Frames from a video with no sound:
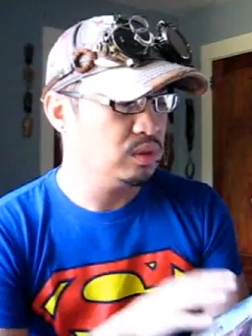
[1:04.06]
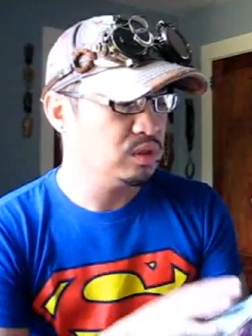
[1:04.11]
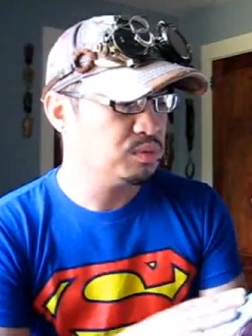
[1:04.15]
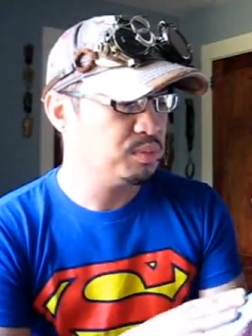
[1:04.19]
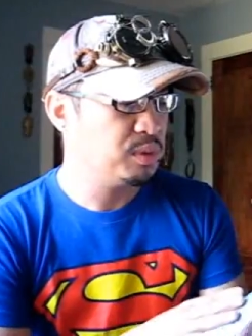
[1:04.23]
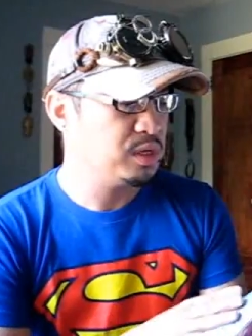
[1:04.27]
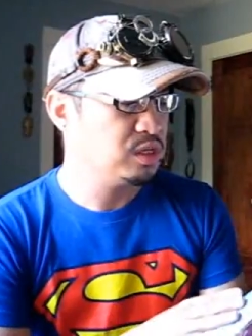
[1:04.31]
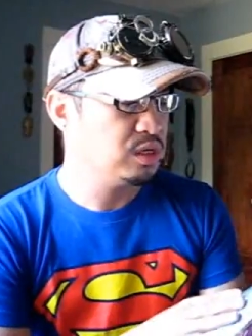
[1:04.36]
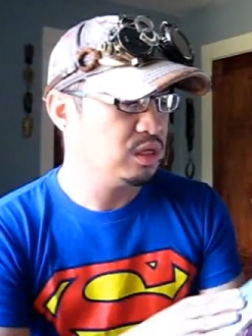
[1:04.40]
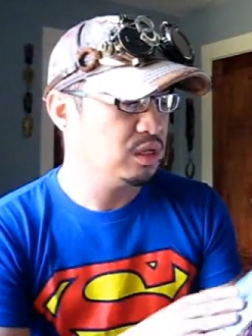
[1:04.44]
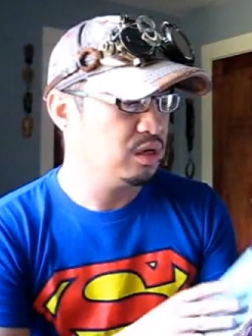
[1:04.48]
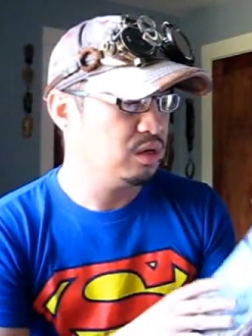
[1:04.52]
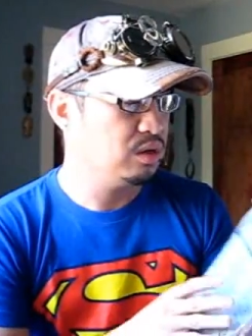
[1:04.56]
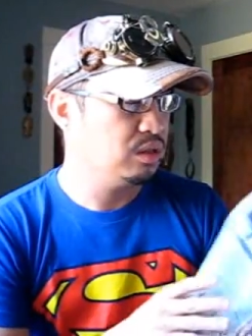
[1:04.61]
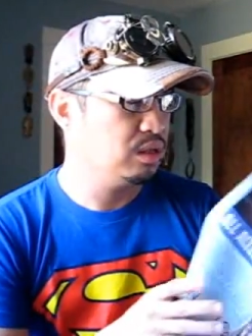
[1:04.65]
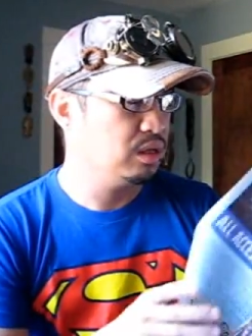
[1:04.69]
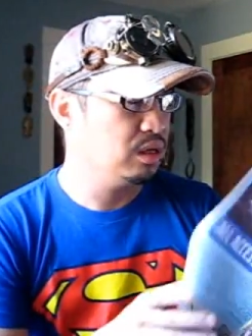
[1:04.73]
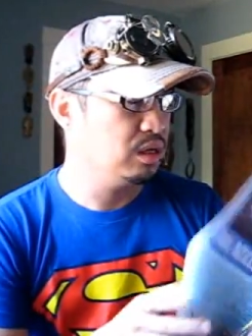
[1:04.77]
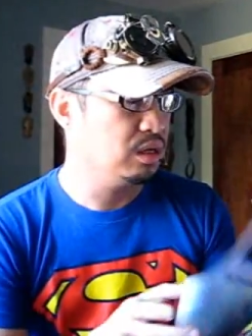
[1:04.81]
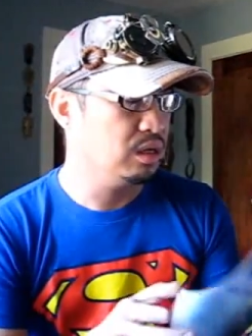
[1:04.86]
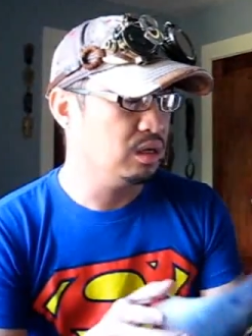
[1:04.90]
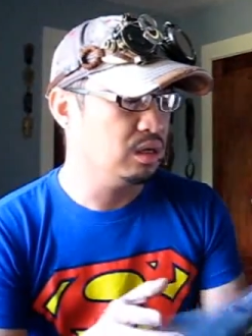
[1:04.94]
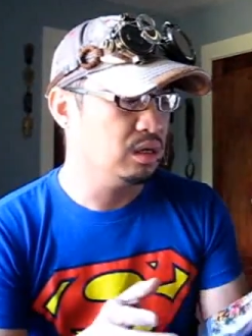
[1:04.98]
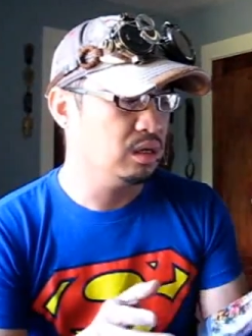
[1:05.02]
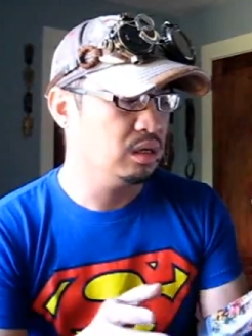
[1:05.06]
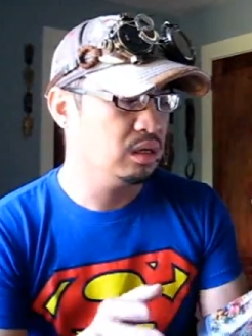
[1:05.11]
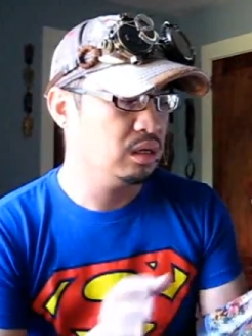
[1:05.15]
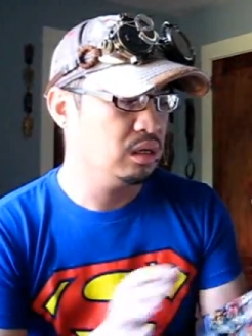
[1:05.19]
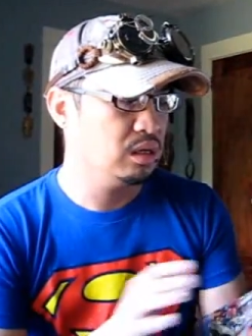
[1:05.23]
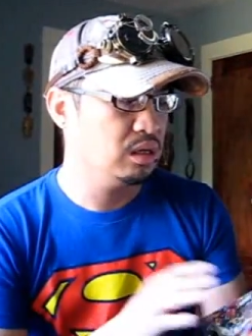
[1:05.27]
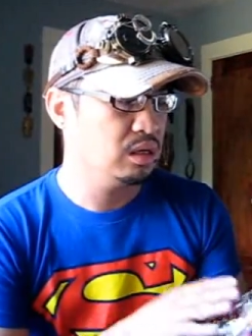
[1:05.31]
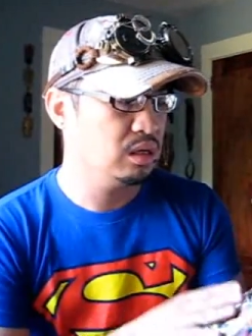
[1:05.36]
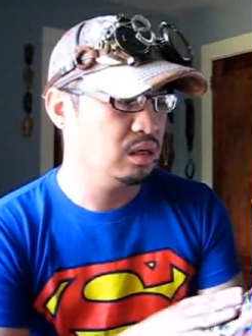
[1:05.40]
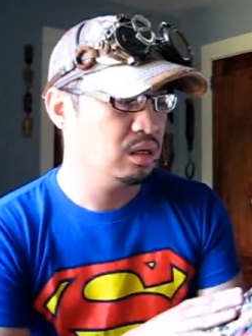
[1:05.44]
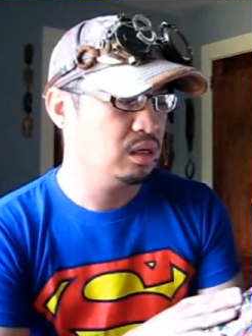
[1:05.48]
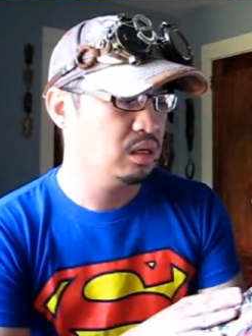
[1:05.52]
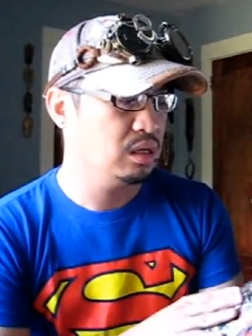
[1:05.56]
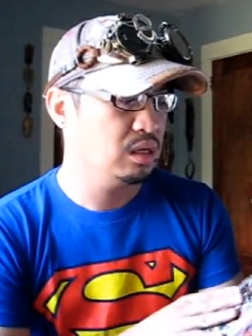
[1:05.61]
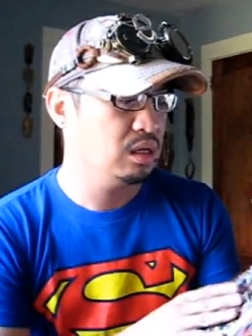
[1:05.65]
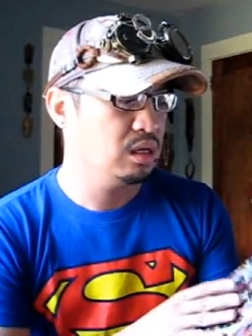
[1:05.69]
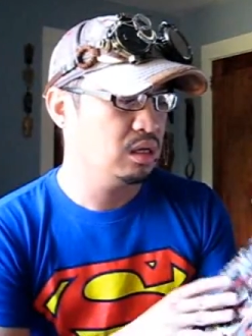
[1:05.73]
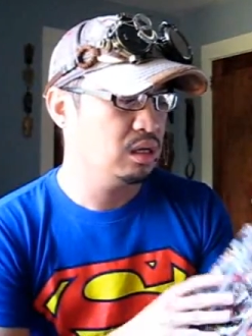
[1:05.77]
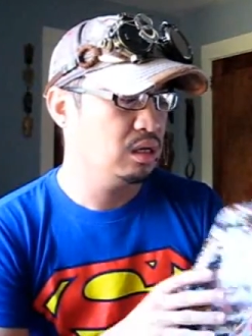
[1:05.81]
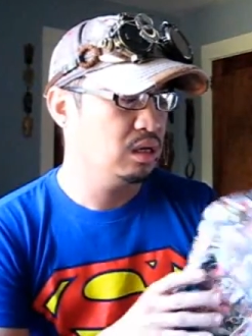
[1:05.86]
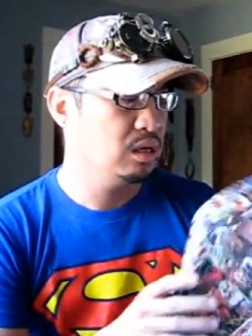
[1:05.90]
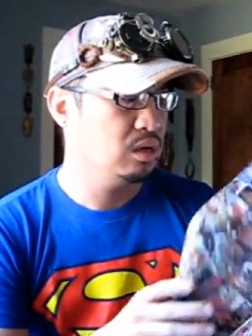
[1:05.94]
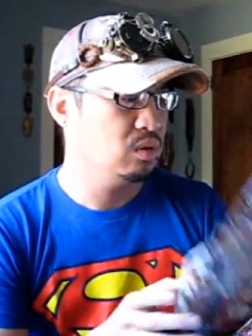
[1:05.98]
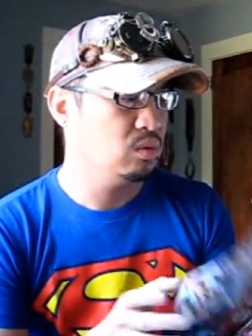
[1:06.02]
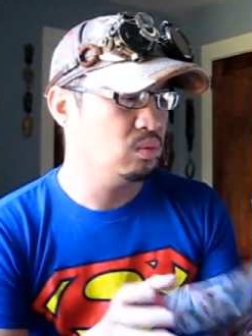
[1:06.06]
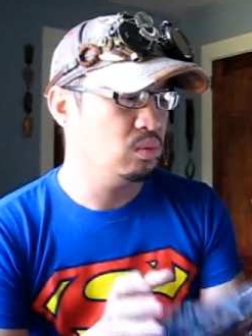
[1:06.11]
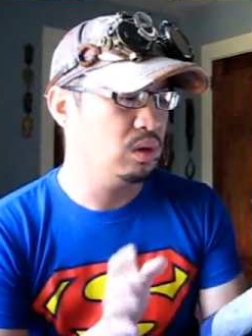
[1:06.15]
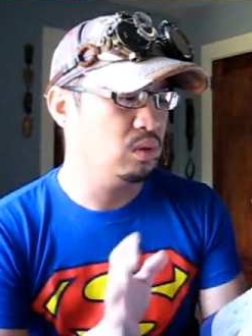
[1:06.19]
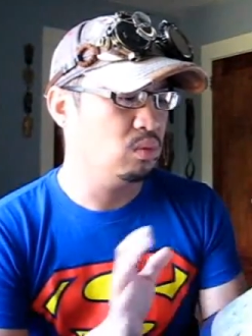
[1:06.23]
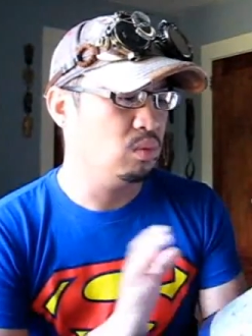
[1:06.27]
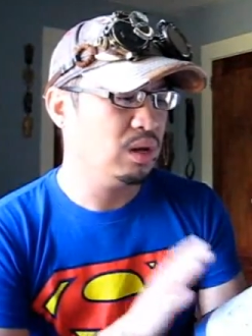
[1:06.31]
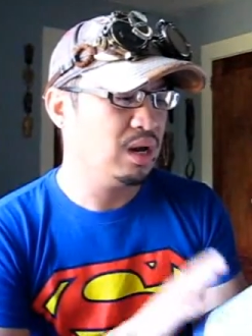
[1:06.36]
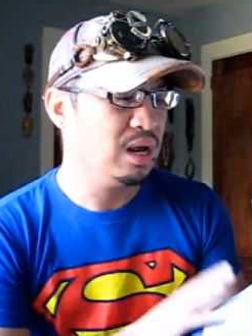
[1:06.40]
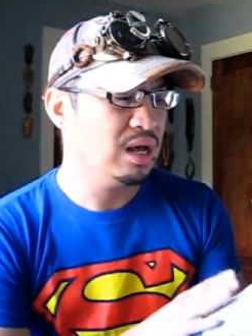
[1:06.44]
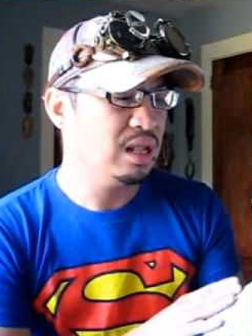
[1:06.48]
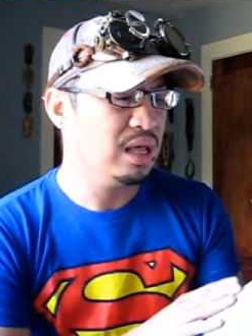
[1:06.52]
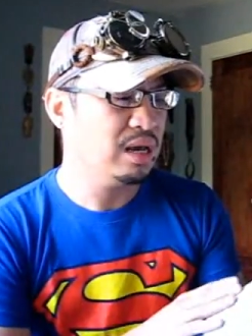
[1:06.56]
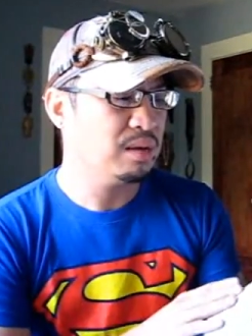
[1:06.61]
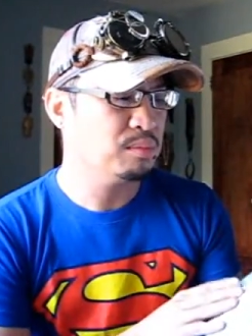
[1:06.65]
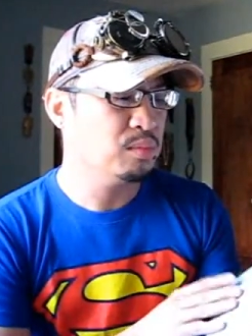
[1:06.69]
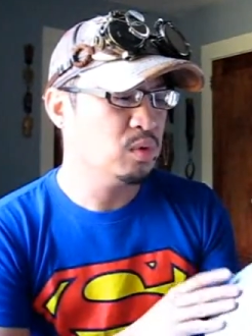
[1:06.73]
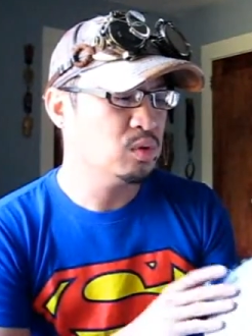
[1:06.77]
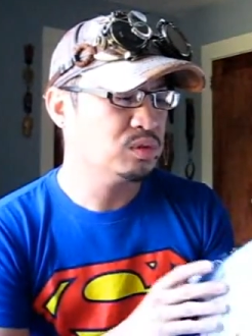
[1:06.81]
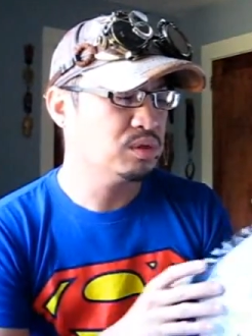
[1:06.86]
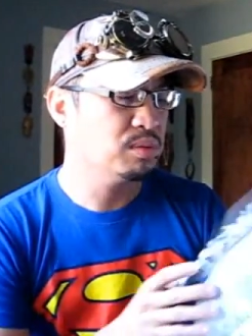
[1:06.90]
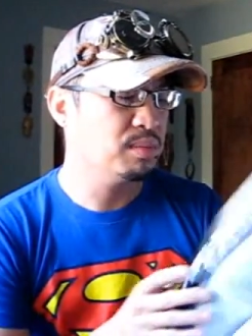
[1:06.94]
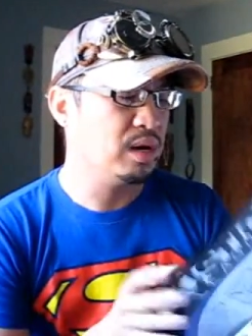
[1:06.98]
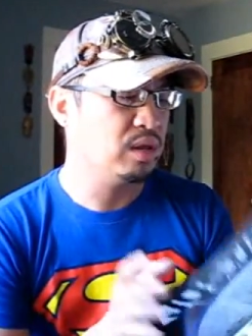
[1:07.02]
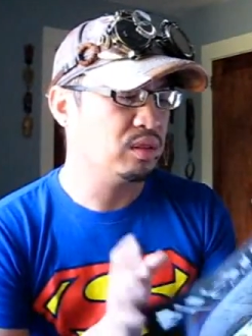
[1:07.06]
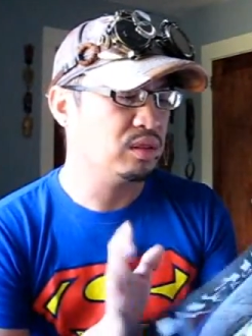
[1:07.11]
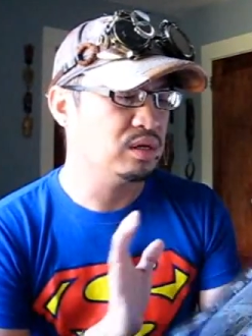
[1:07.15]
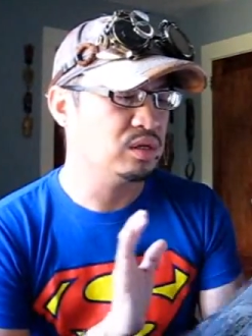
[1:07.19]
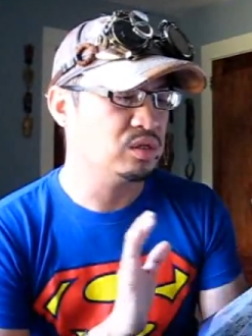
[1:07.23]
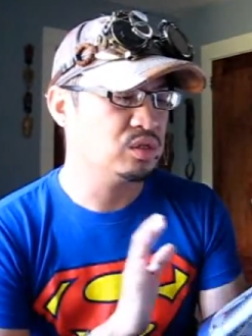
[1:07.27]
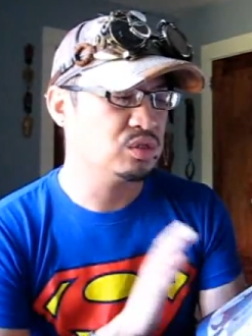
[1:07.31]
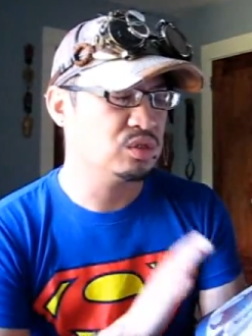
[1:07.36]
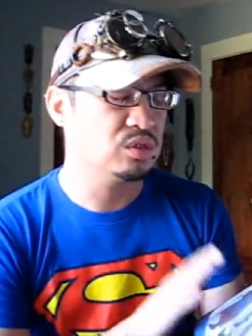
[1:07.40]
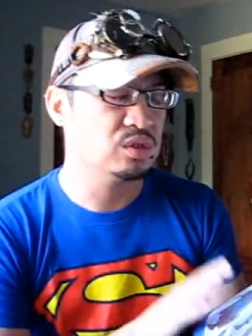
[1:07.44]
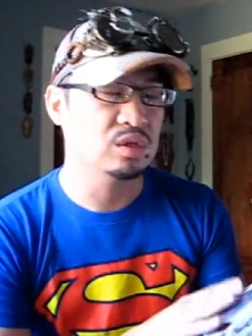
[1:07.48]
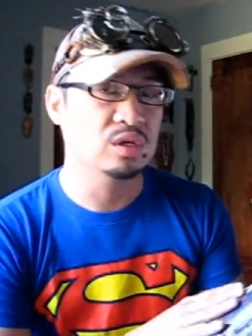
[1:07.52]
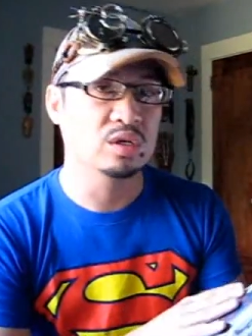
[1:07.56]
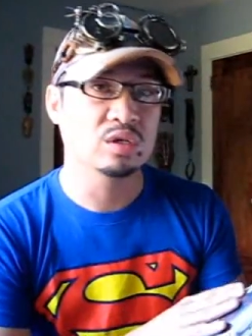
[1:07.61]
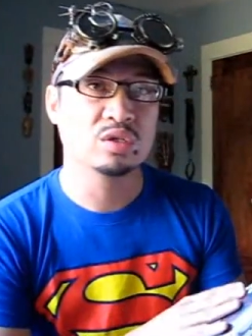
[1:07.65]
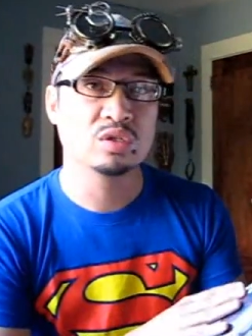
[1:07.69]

especially on the, what I like most about this